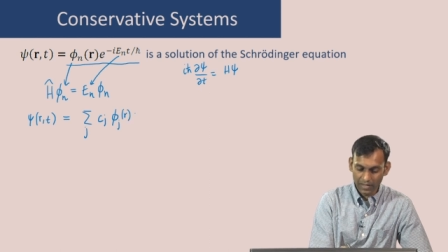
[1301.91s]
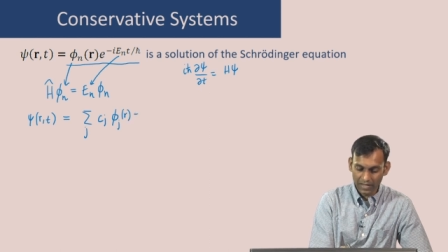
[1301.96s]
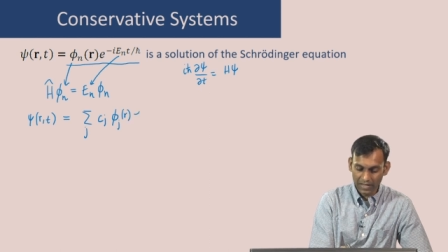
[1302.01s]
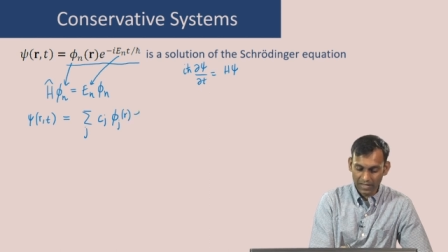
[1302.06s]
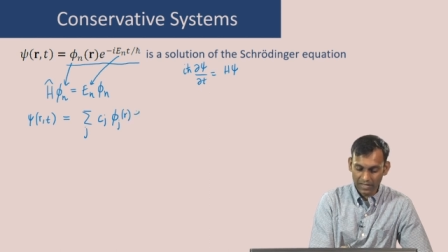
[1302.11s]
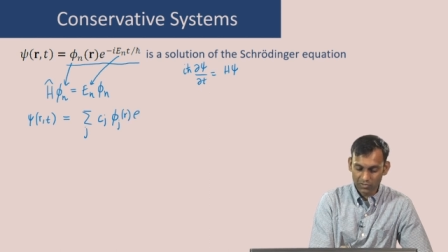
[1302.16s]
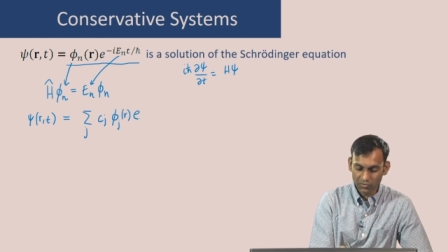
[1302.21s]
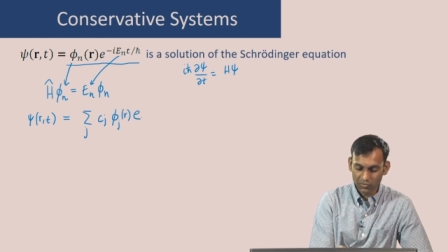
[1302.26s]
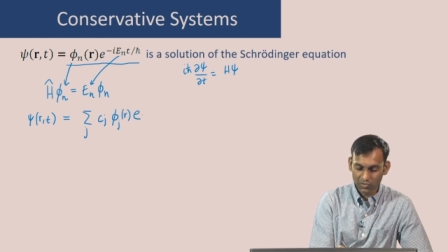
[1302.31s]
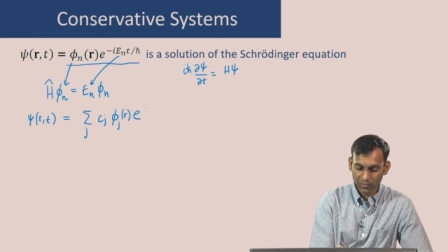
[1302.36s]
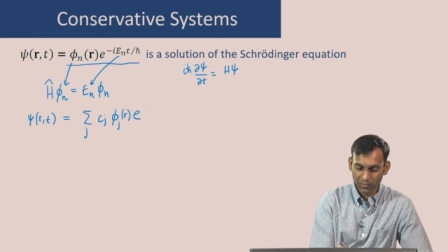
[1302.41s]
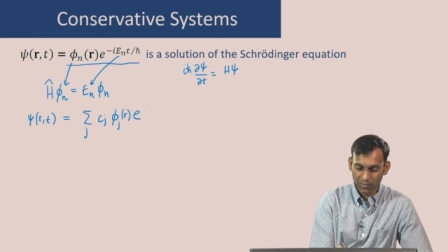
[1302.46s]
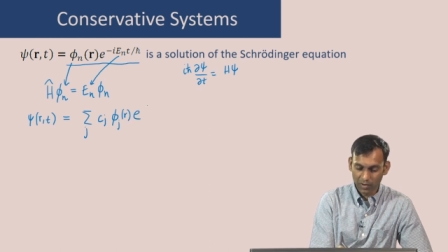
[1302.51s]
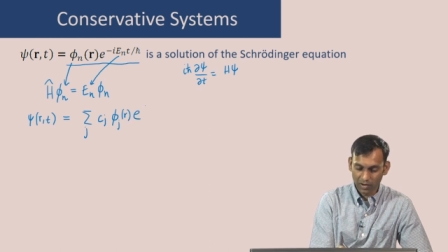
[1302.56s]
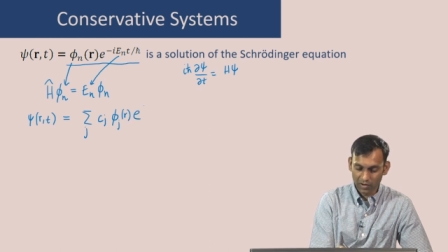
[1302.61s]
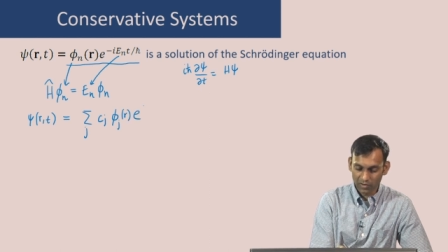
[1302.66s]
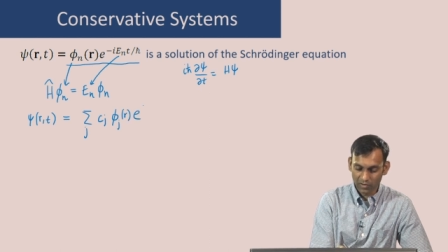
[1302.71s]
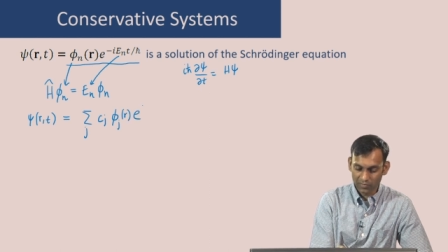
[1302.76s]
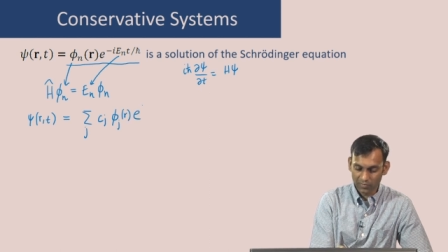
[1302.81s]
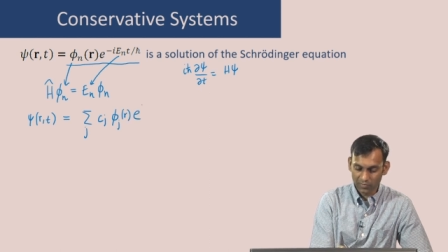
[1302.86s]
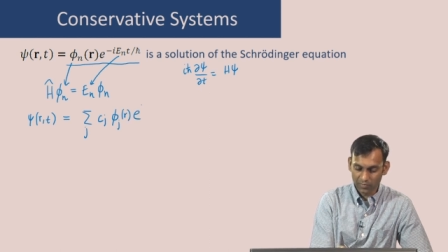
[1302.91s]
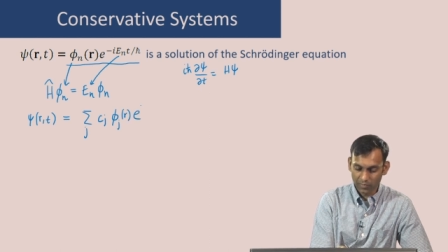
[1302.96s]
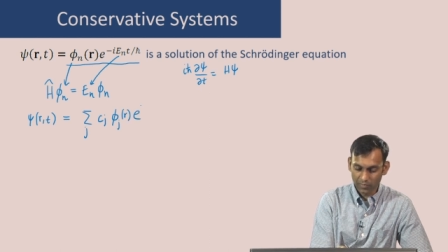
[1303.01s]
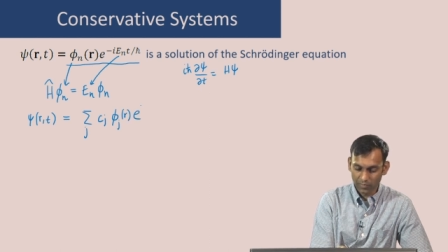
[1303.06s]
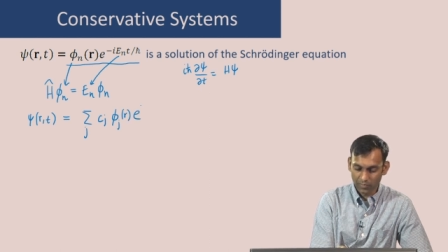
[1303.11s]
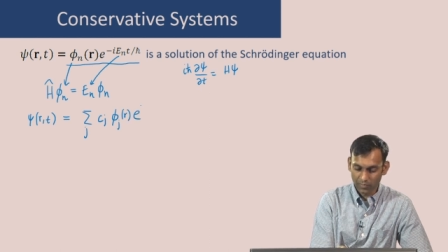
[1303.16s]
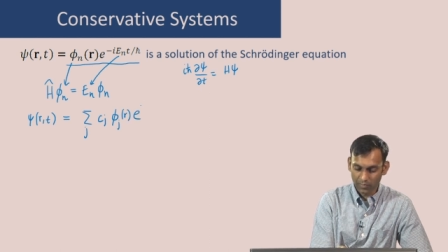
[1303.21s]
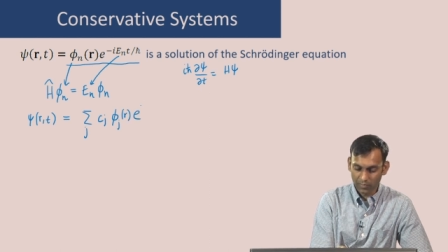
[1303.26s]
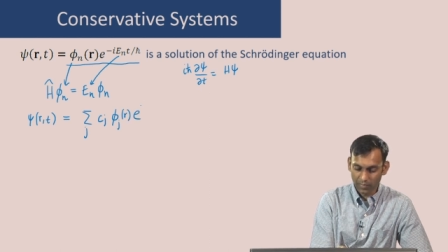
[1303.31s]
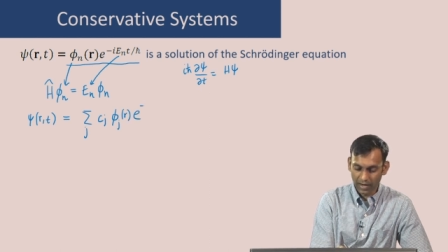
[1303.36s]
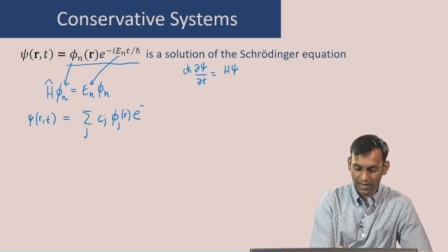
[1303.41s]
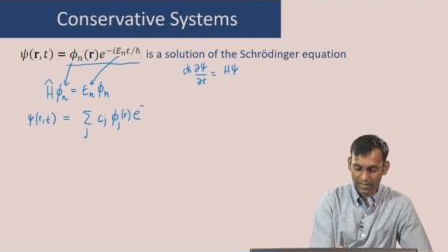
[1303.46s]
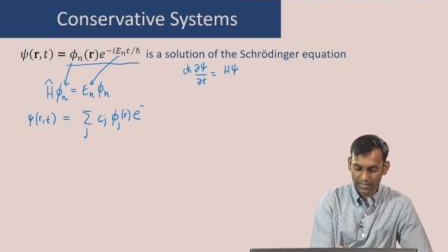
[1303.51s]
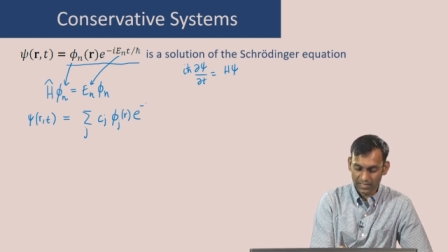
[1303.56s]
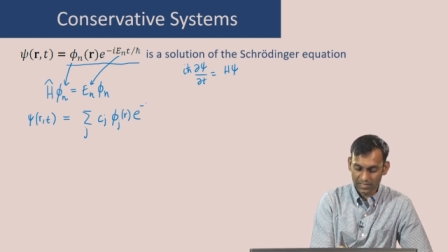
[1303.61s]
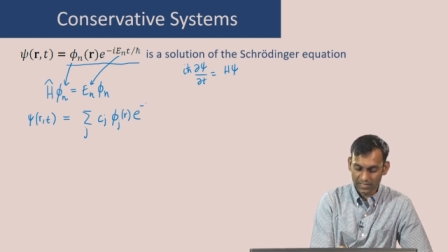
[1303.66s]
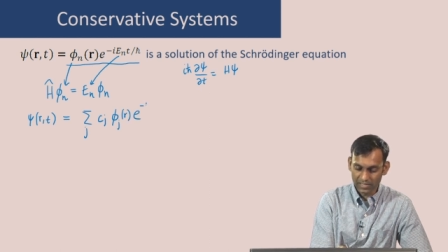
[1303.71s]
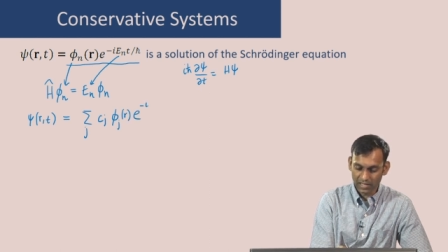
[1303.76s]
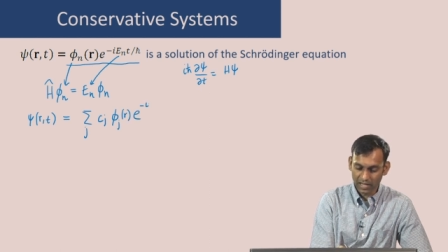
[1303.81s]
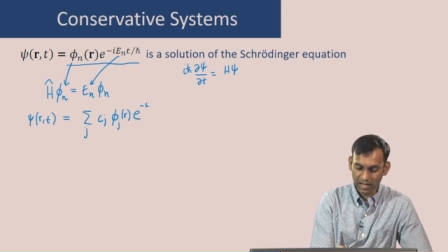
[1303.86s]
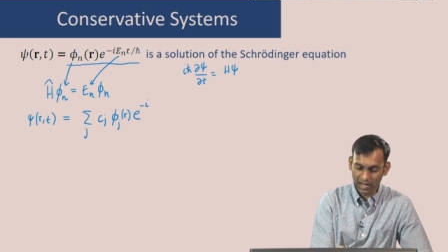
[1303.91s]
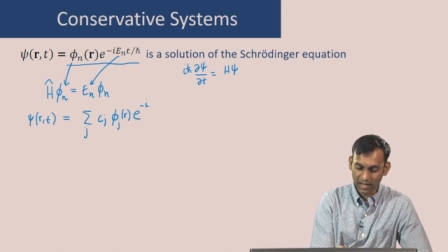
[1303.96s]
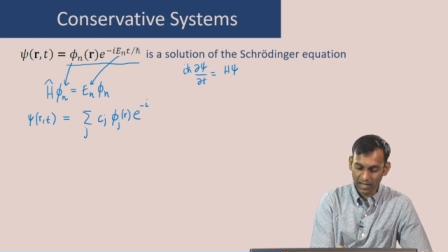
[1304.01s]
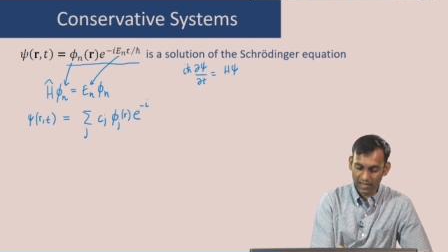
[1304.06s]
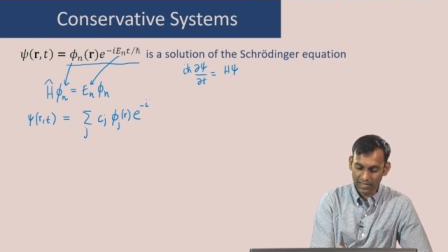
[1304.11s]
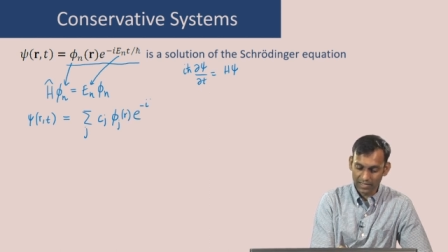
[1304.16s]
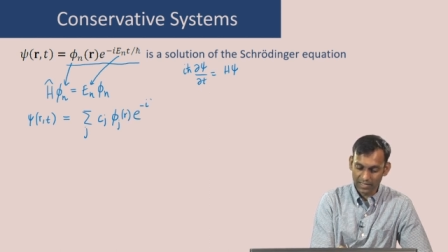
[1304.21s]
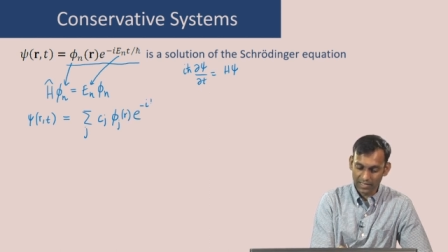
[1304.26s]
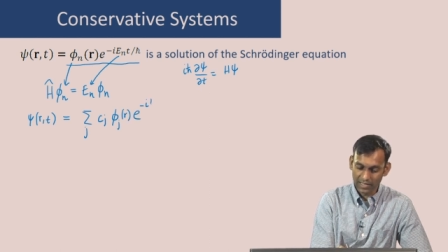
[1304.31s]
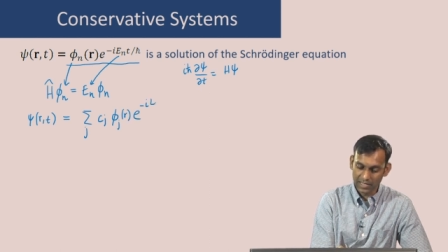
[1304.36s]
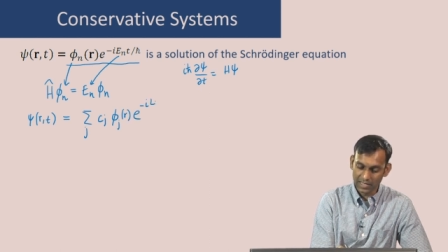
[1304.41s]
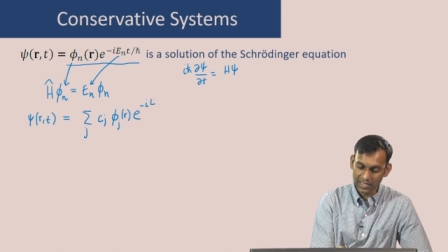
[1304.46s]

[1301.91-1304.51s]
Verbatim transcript: e to the power of minus i